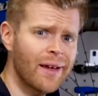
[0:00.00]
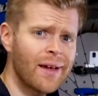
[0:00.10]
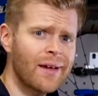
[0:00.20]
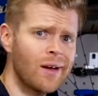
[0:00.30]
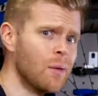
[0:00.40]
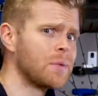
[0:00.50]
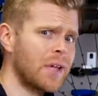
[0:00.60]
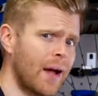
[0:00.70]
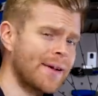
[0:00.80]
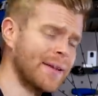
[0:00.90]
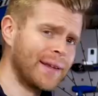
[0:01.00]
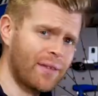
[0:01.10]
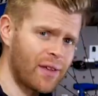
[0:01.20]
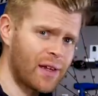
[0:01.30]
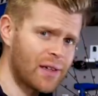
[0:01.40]
and
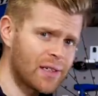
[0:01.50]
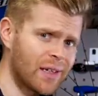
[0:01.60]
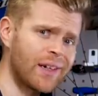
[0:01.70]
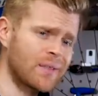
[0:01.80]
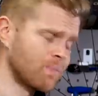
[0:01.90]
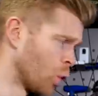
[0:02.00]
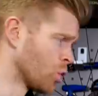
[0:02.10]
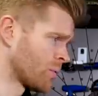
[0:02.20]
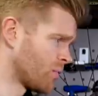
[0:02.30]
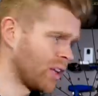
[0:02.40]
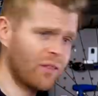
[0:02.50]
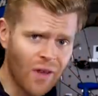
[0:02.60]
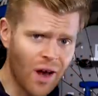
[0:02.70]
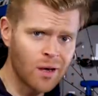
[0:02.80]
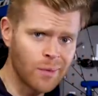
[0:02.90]
upcycling things is awesome for the
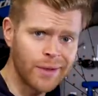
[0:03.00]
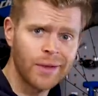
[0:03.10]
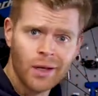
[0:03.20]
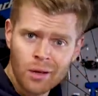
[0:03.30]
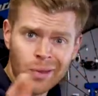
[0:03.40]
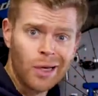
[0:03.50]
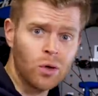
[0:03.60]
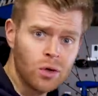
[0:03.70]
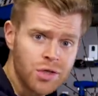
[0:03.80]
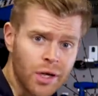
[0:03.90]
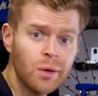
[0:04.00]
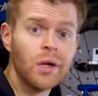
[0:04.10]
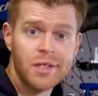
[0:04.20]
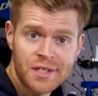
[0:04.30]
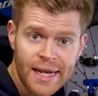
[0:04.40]
environment, but it also
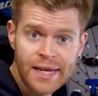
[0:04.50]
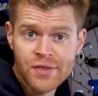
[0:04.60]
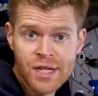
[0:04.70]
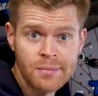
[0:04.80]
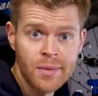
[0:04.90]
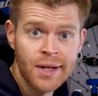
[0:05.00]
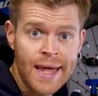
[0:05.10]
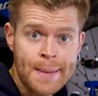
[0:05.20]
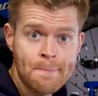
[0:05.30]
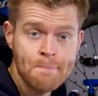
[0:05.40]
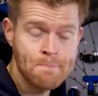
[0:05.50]
saves you money.